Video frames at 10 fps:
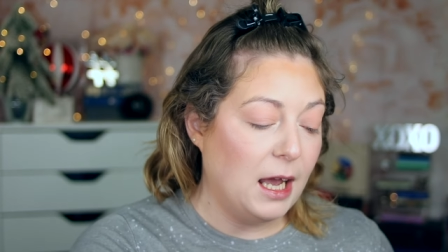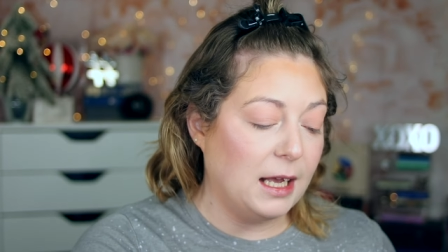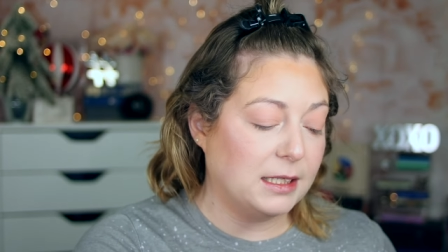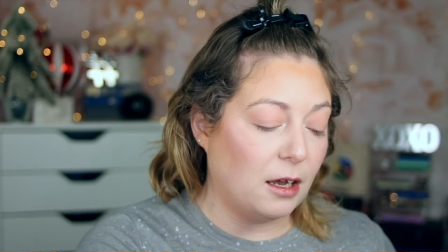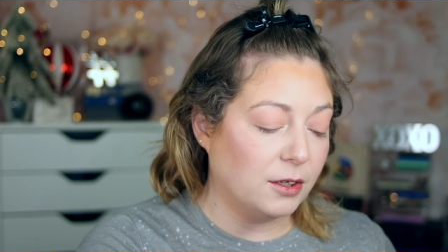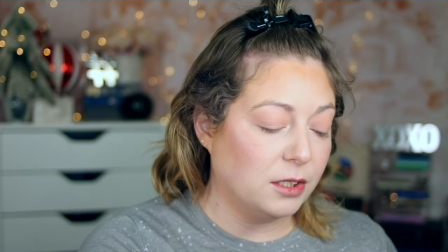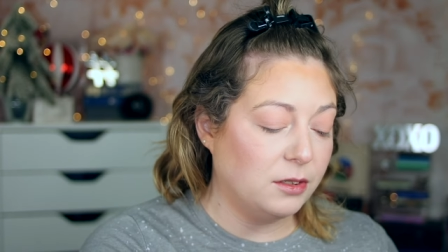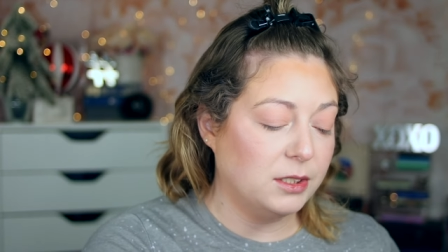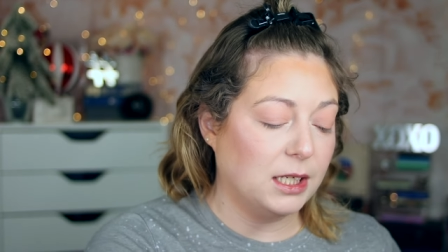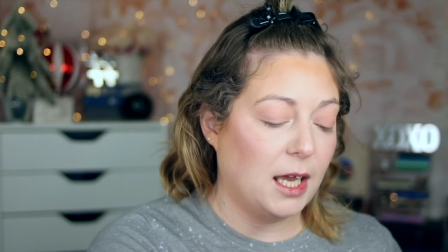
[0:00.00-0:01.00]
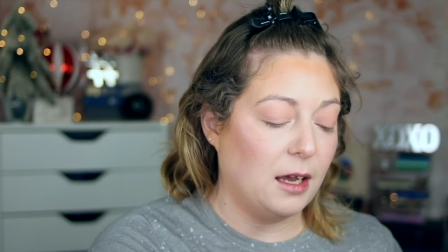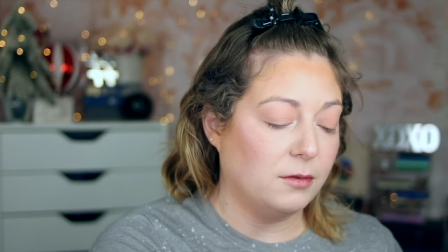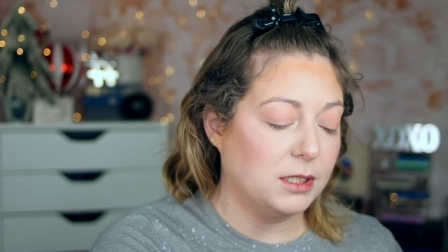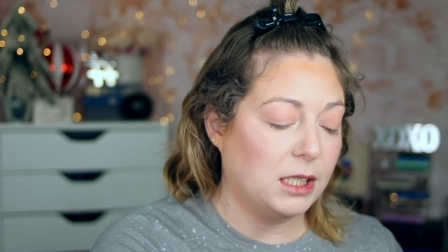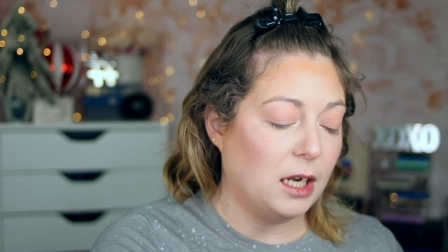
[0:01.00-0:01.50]
It's also those
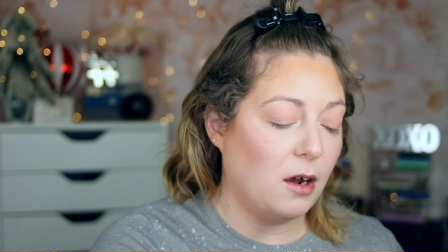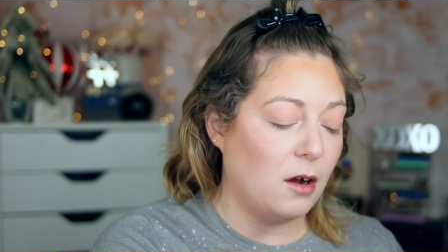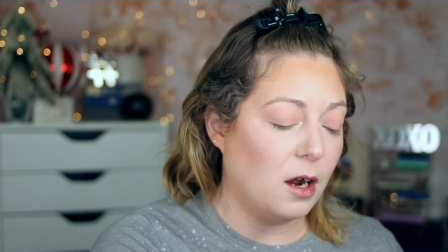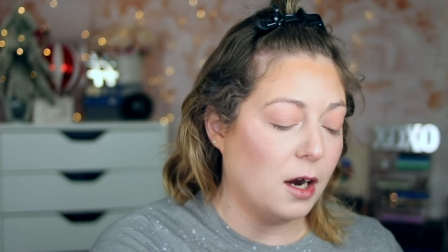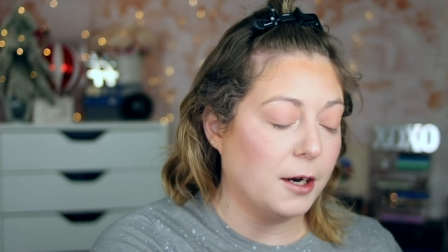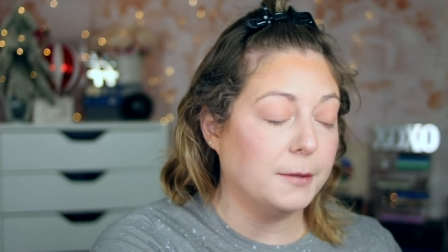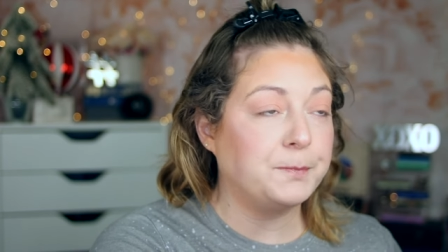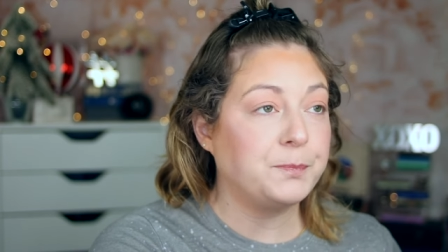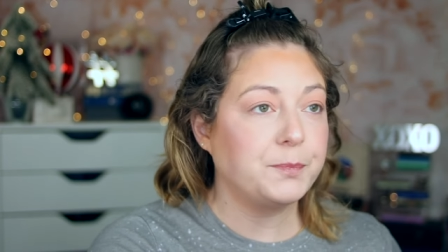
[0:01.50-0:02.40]
accounts that are